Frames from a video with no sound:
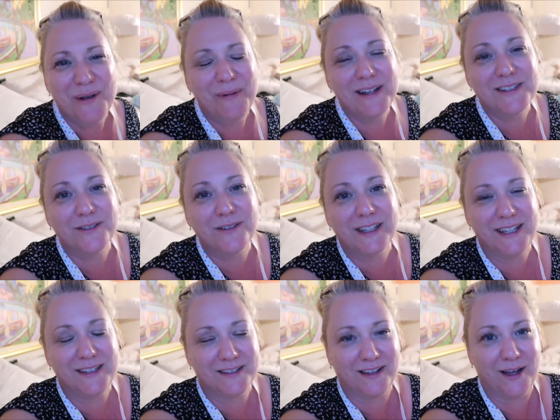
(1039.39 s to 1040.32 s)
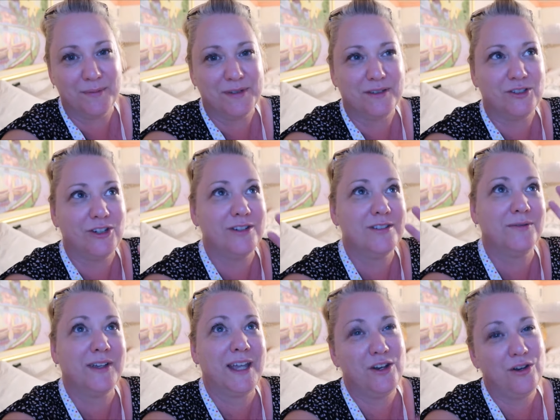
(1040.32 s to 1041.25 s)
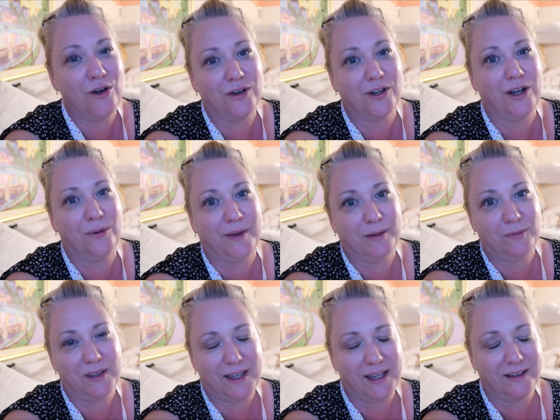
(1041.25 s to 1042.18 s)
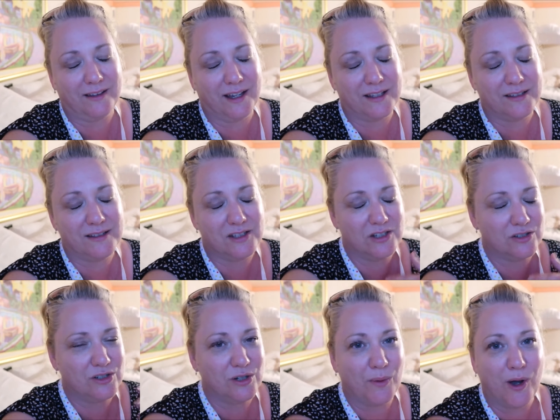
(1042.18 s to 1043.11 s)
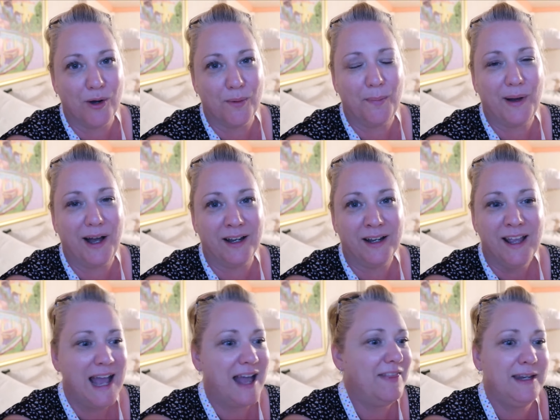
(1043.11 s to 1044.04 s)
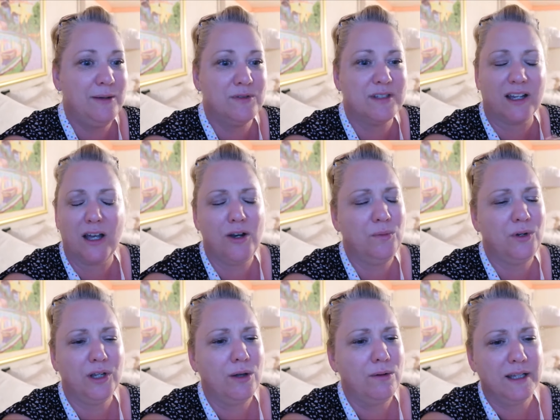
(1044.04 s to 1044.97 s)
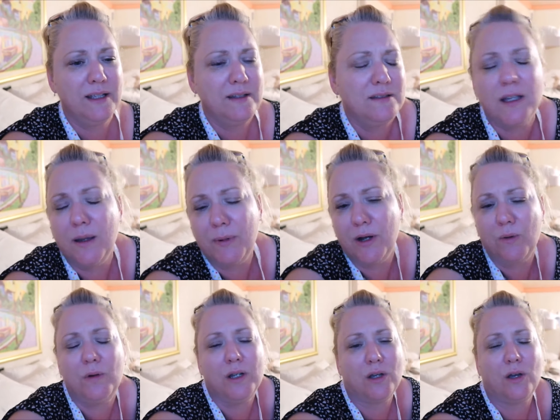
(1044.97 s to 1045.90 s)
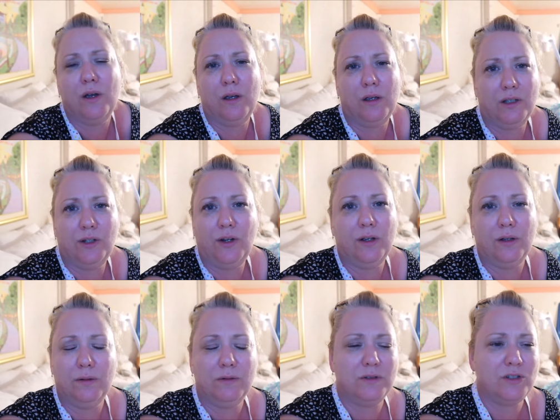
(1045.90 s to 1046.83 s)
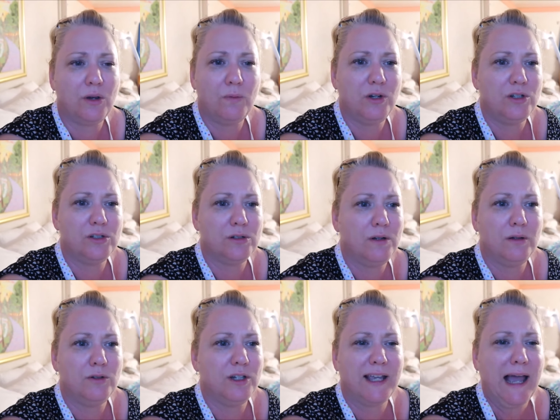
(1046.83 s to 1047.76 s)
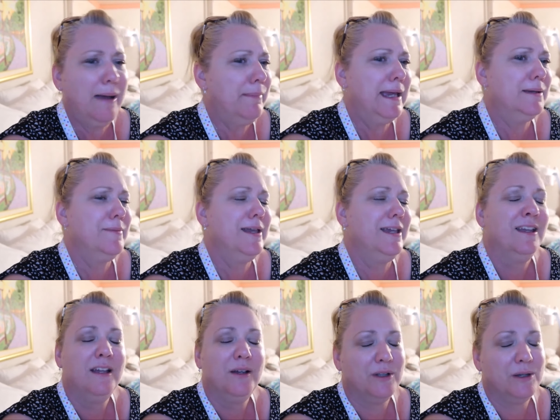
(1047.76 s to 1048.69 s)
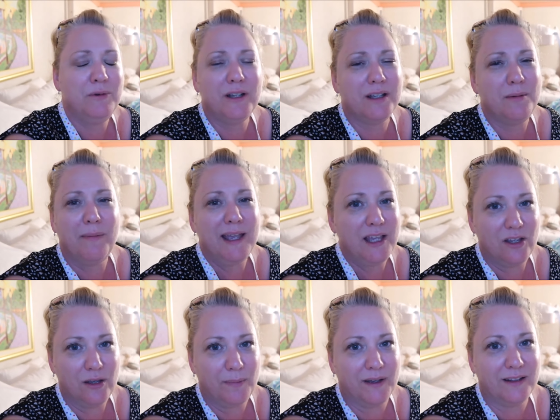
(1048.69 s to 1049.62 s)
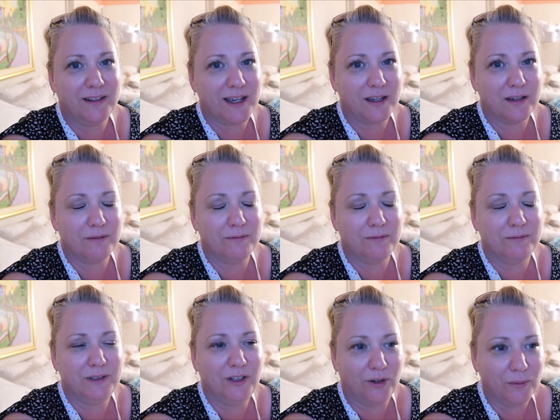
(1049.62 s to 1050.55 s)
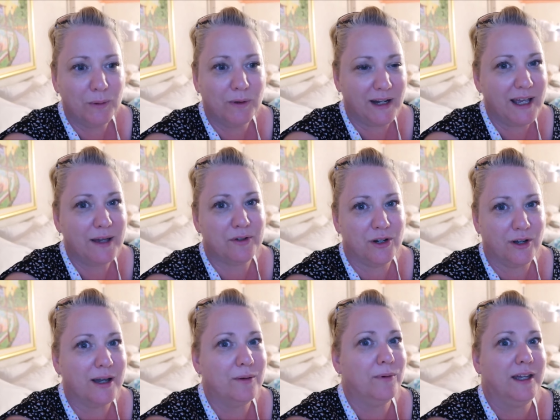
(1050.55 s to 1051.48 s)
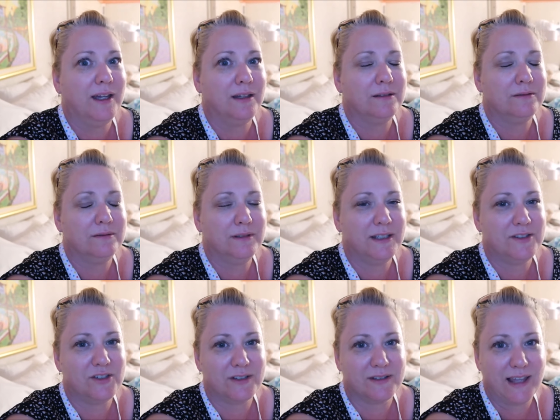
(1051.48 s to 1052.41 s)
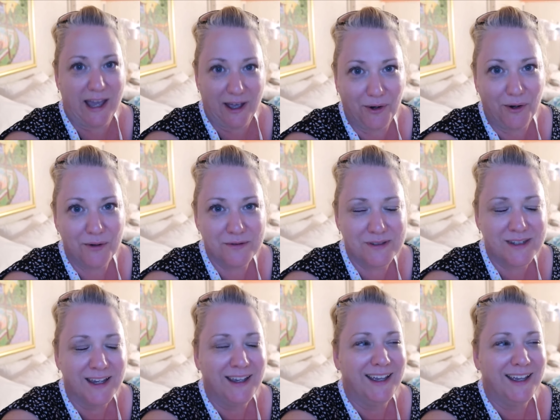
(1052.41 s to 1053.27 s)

we went and saw the kids clubs. Joseph cannot go in with Eli because he's just too old. But, and then he was like, I don't want to go in kids club. I don't want to go, you know, don't want to do it. You can't make me. Like, we're not going to make you, but like, you know, we want to have a night where it's just the adults.